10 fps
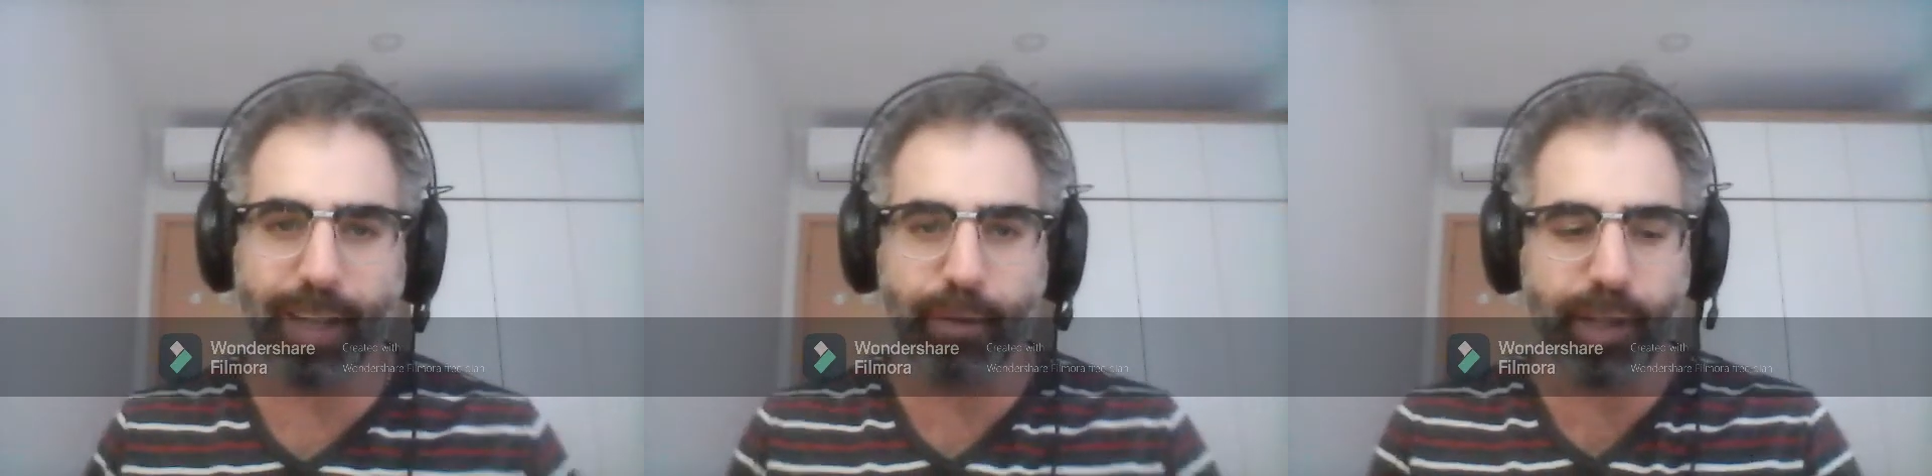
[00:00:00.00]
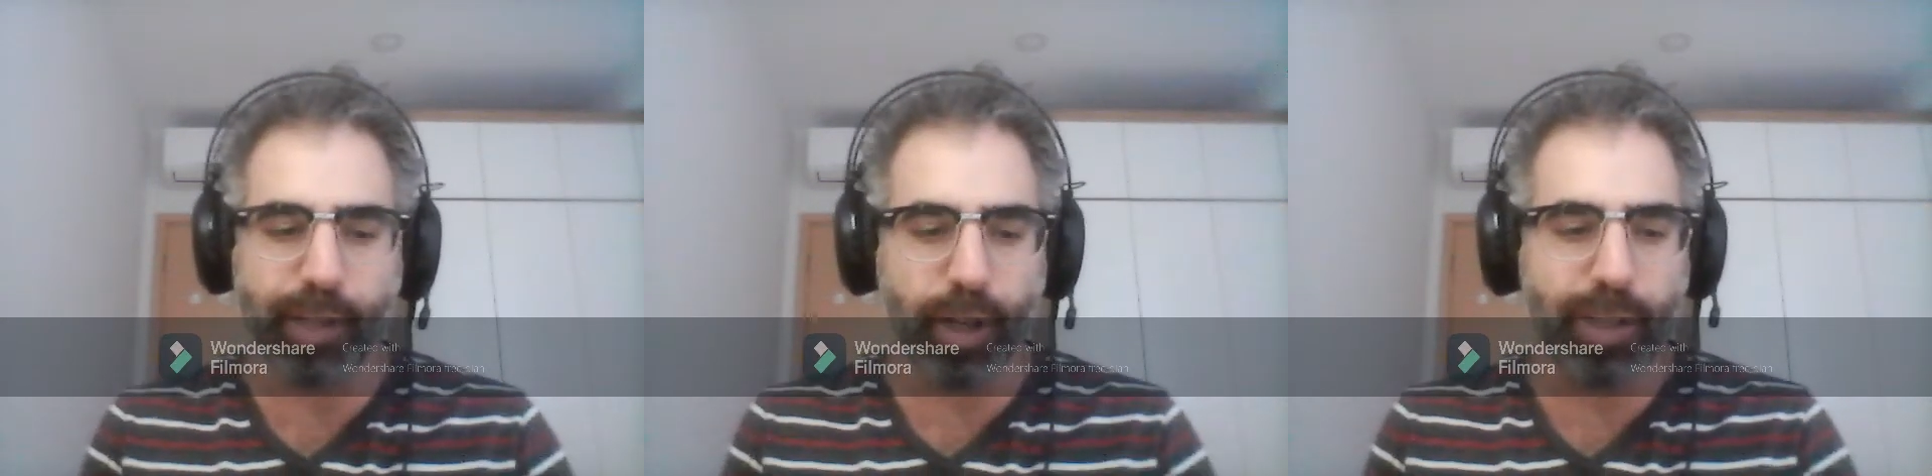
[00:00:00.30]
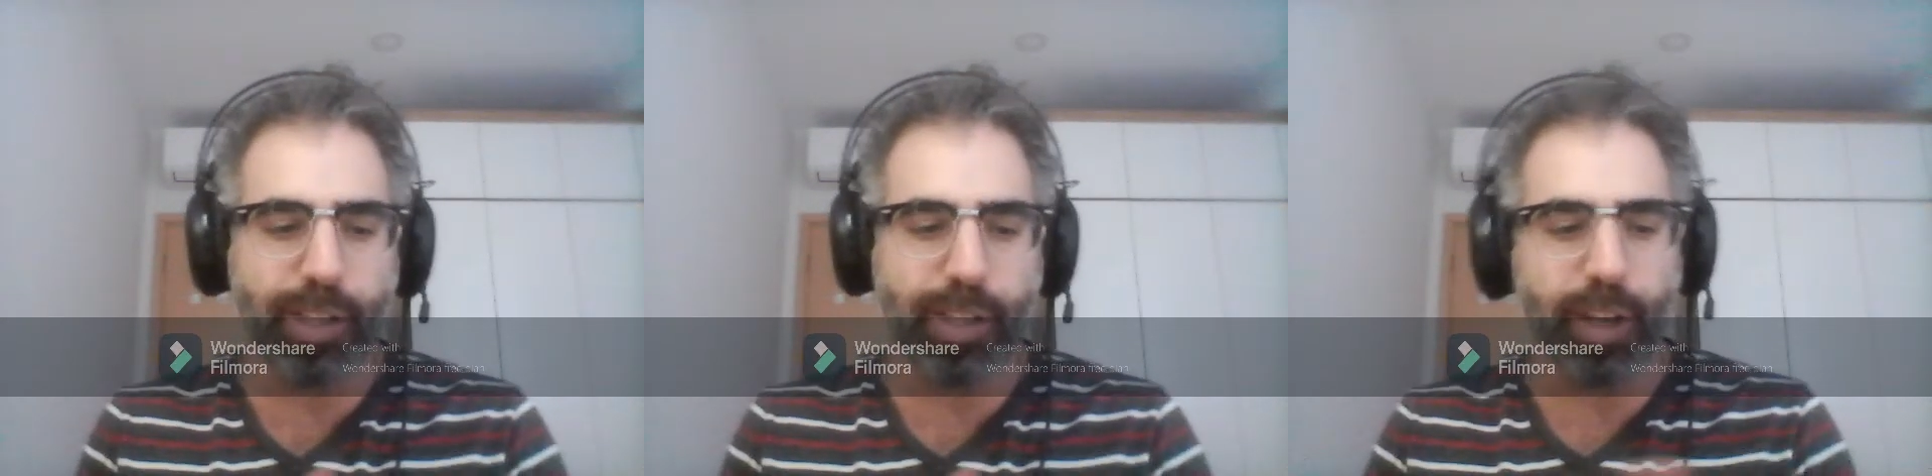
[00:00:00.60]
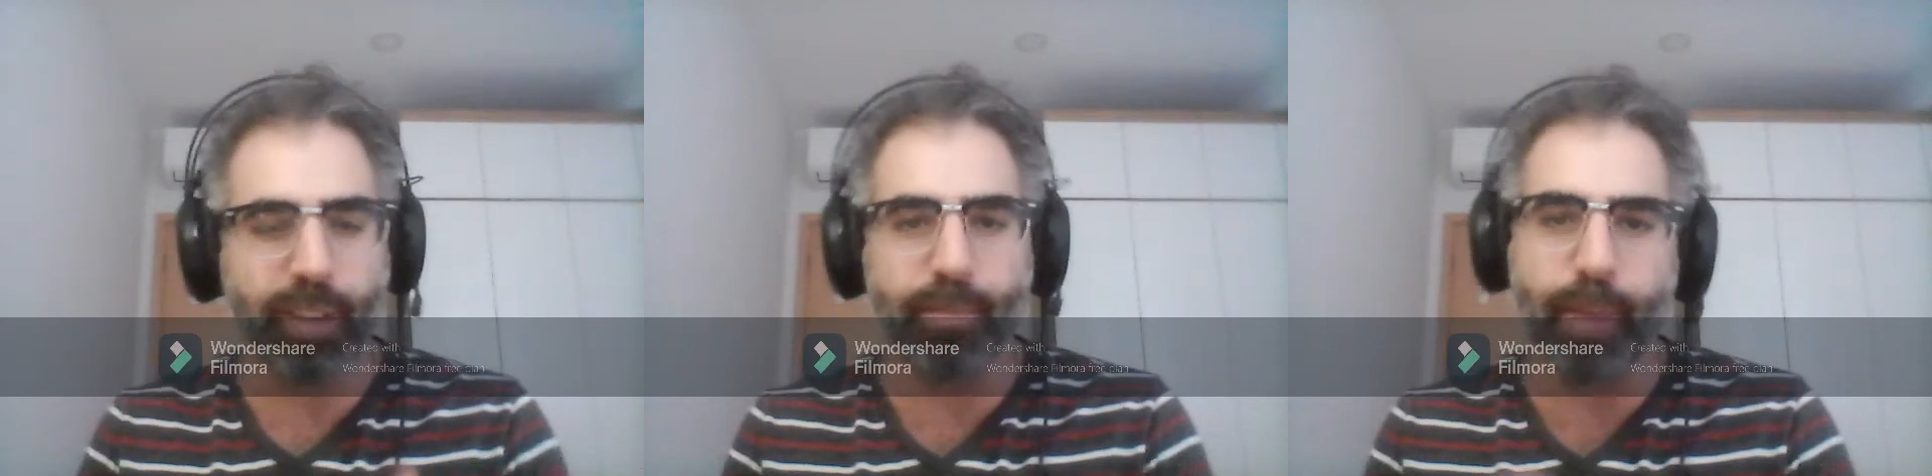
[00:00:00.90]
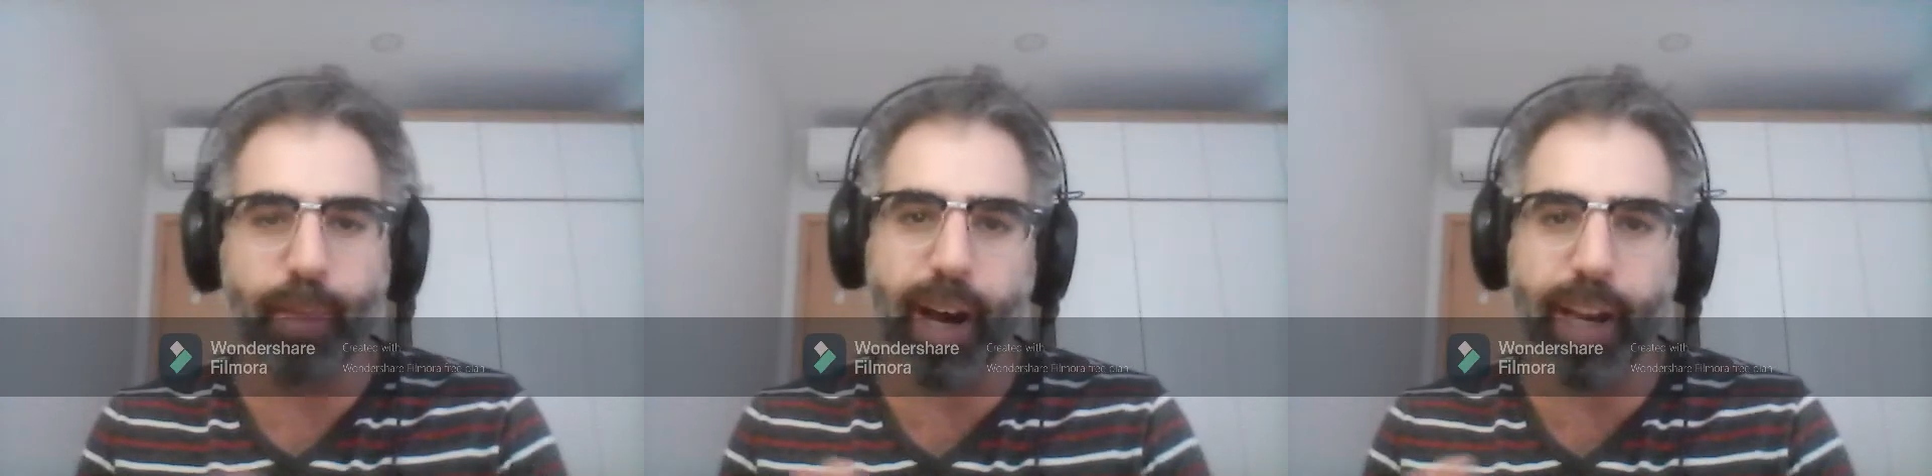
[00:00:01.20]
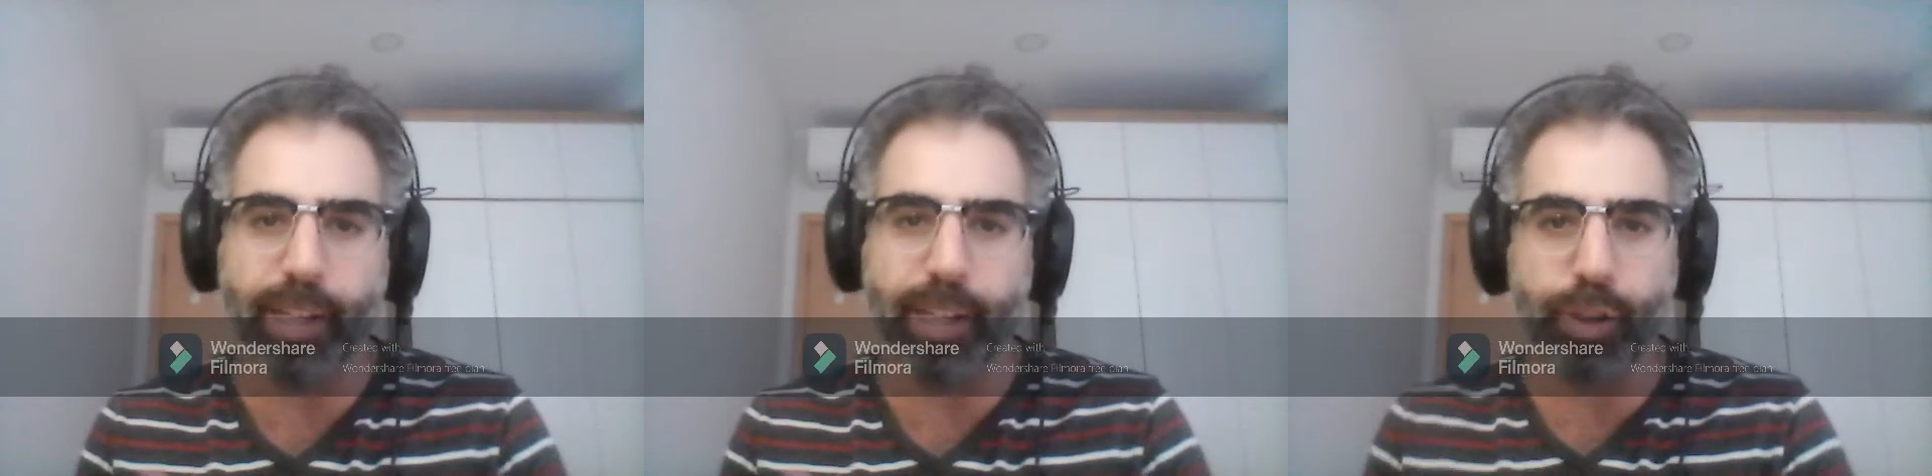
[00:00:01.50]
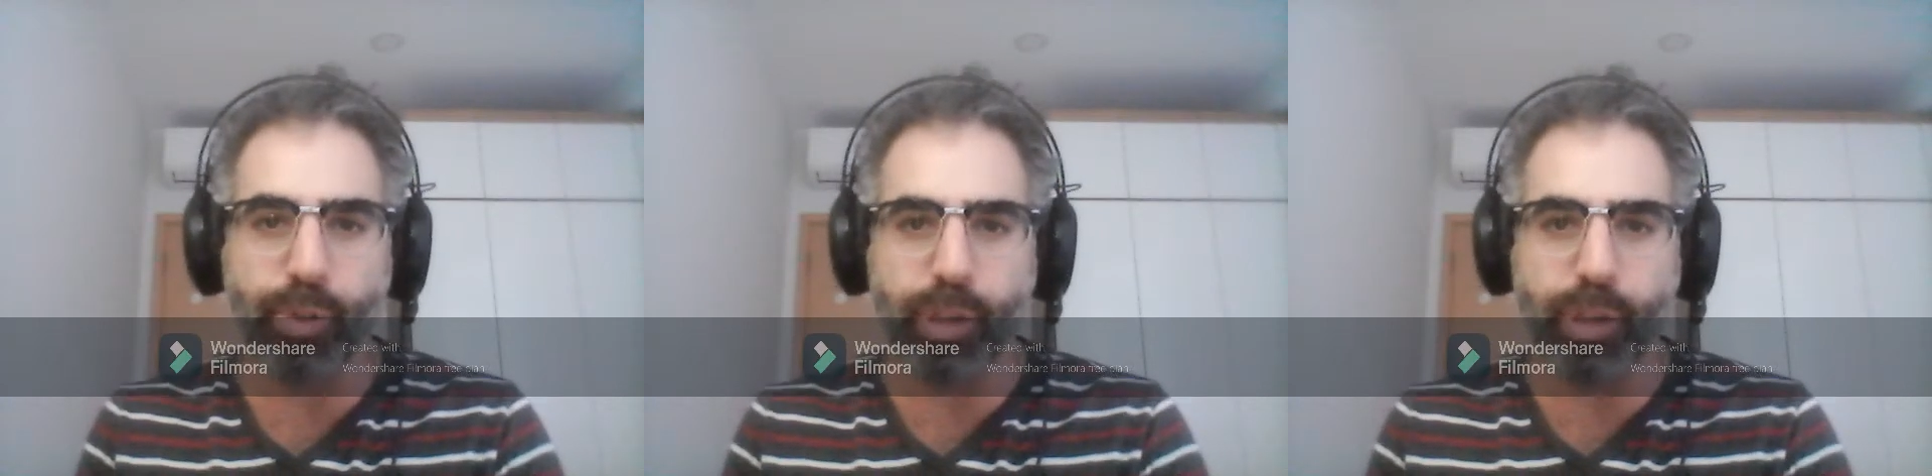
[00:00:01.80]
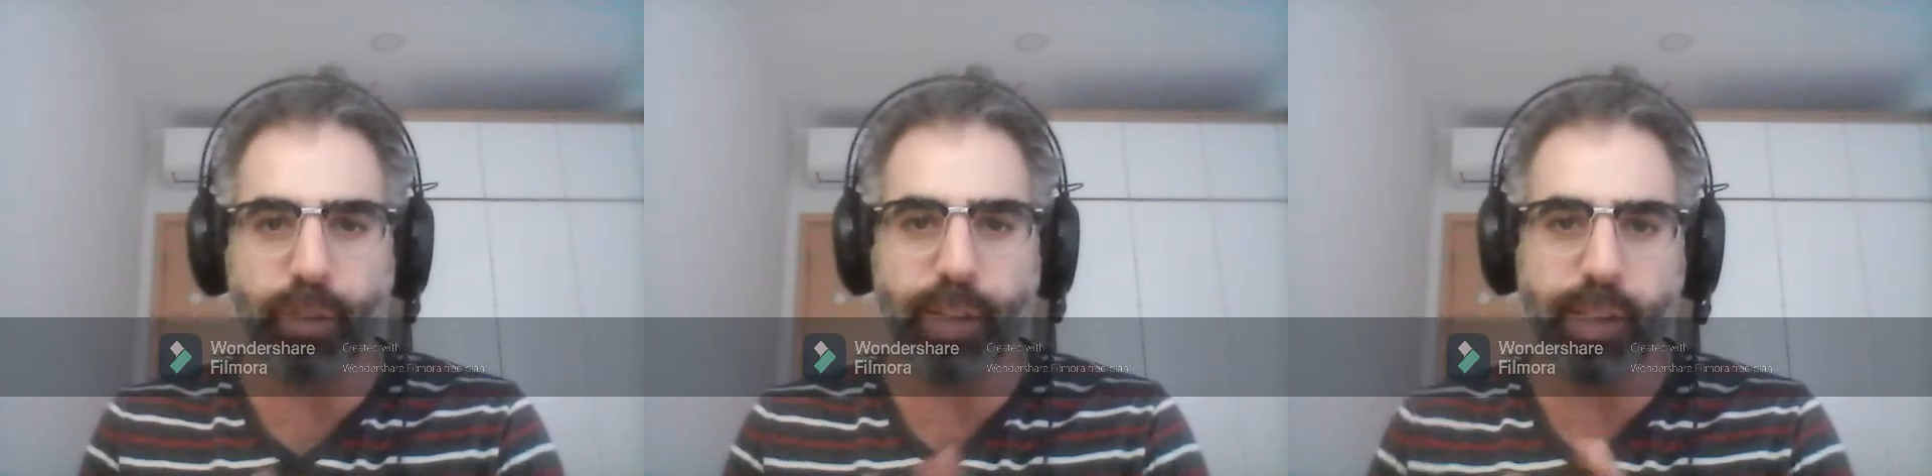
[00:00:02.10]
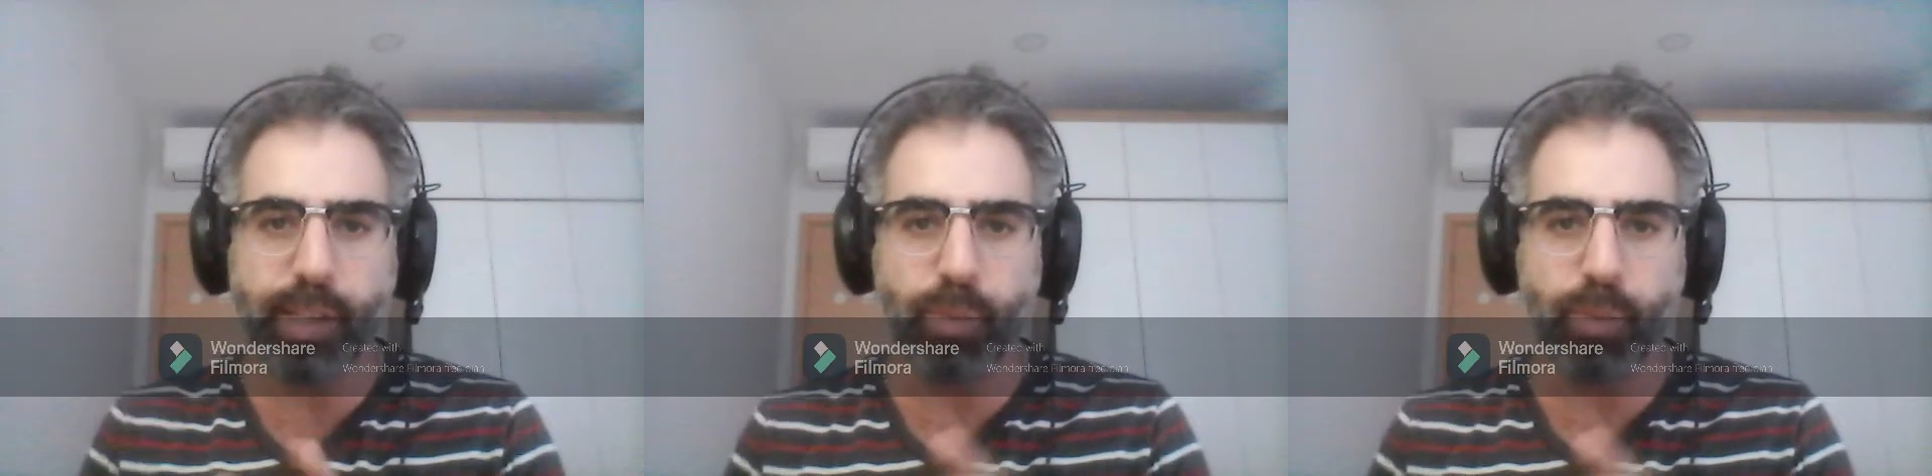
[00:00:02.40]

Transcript: the results of my two surveys.